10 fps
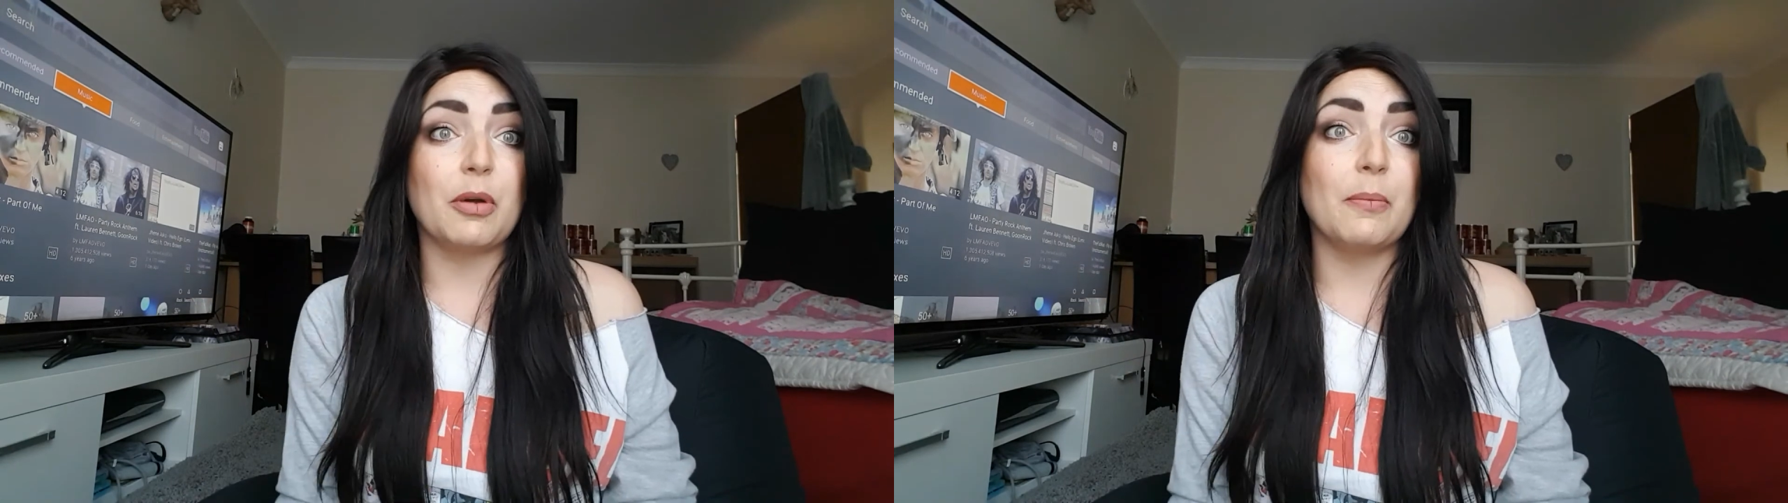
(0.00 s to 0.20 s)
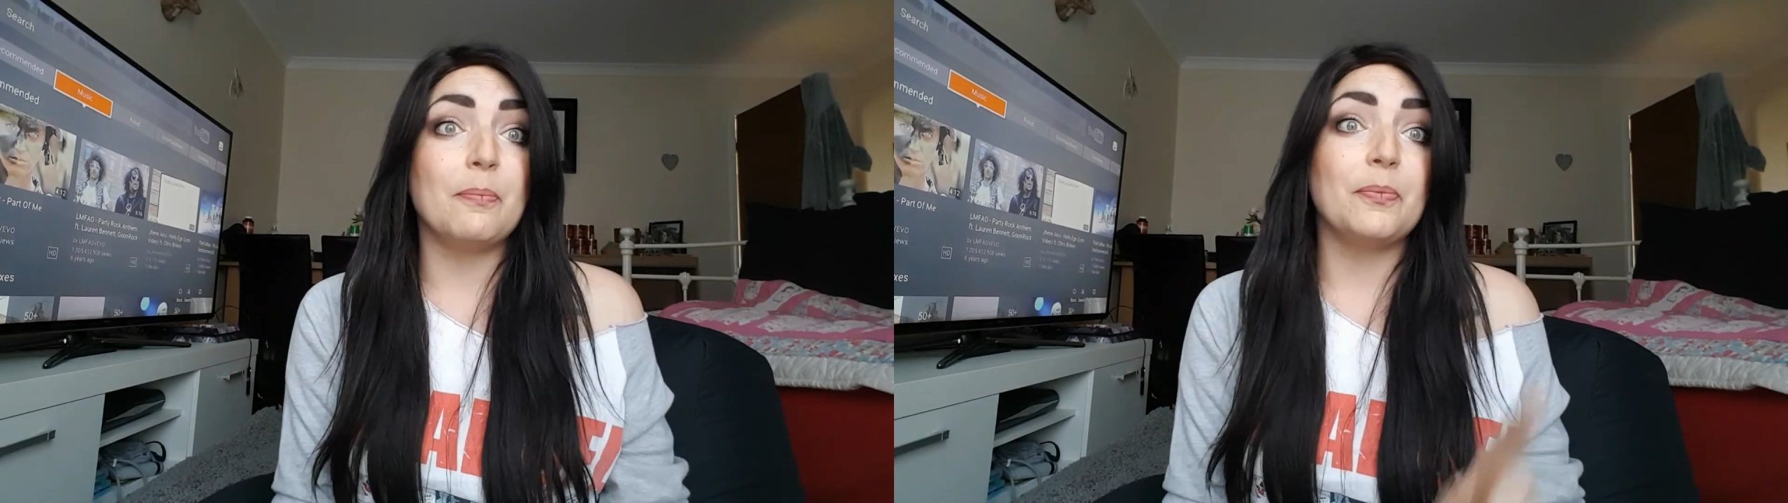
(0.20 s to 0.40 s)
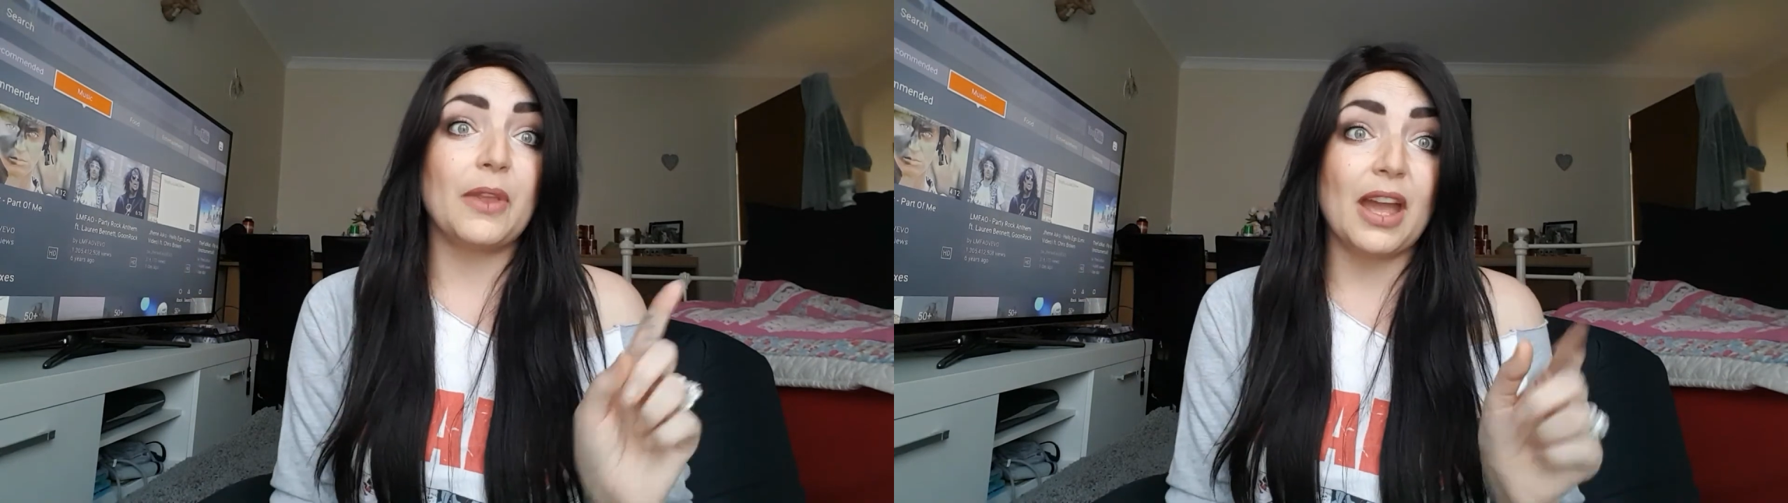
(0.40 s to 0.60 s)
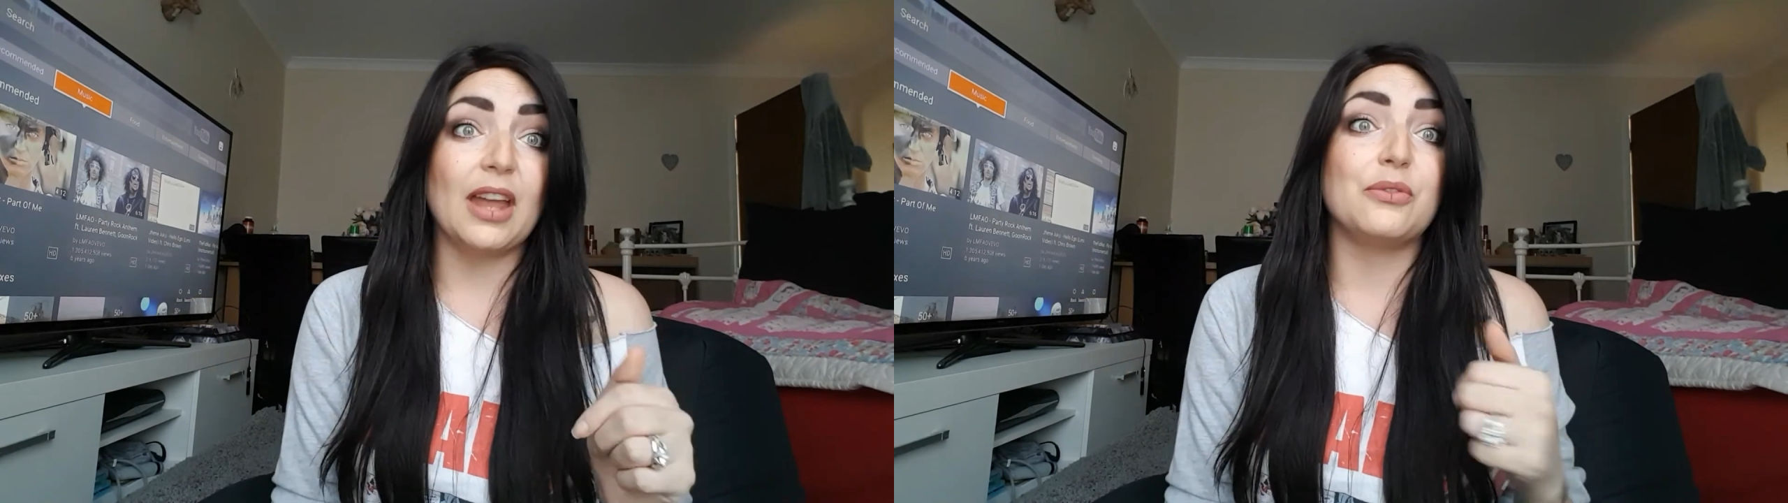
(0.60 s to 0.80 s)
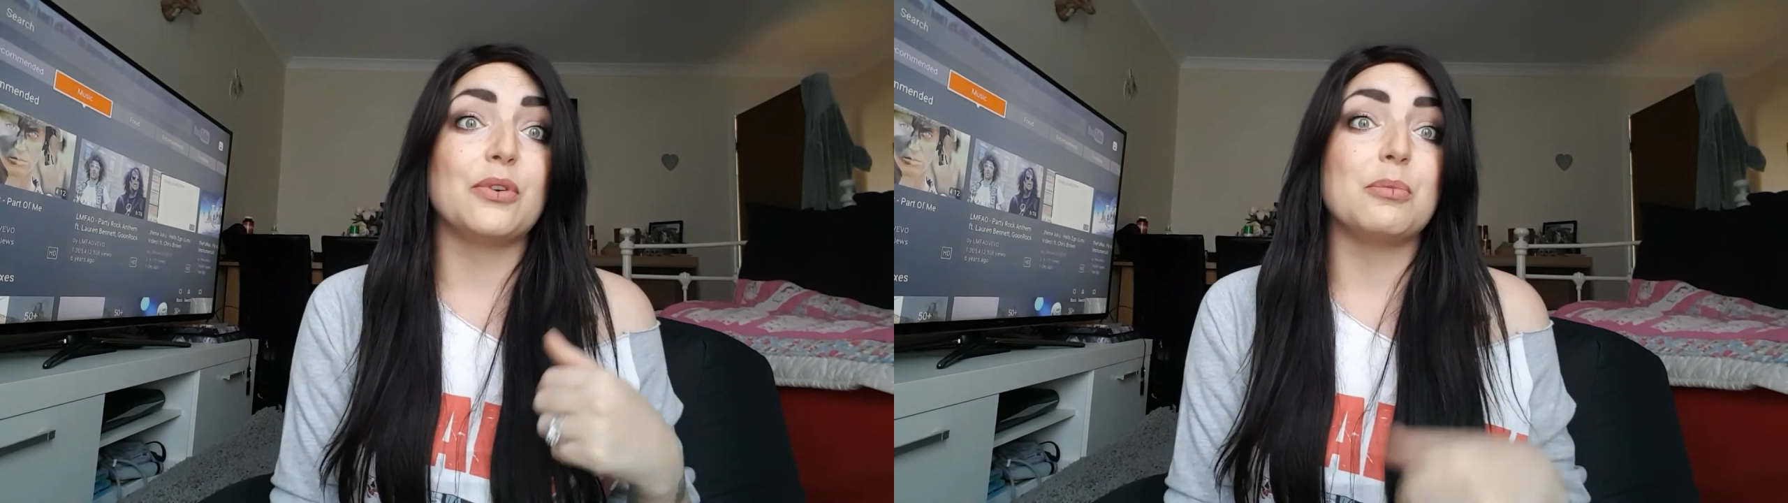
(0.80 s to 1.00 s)
mum
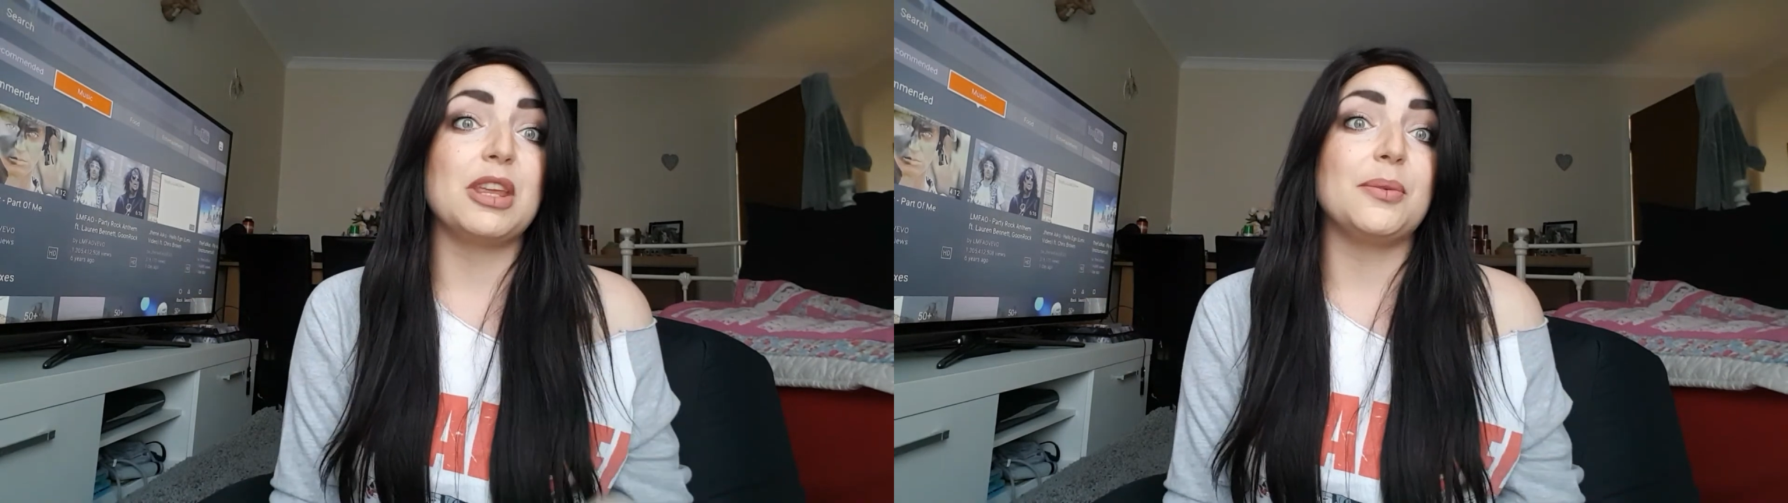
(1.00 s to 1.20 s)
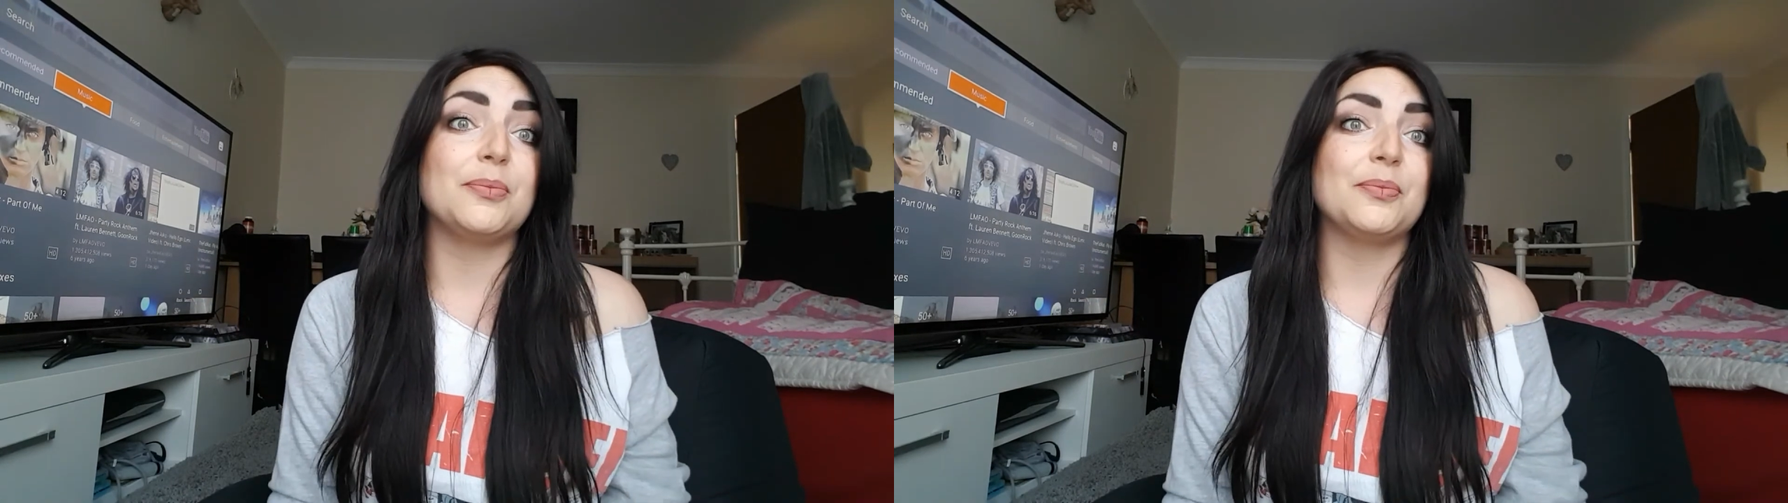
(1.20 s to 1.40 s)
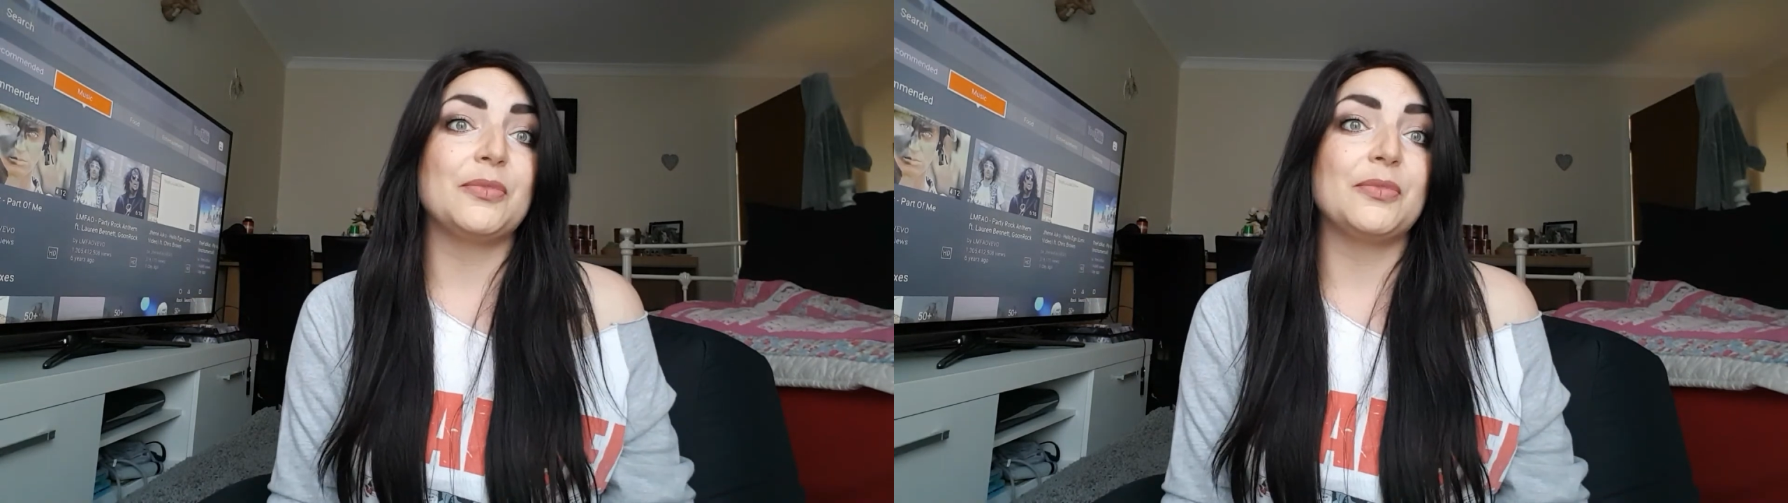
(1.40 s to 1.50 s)
and for me.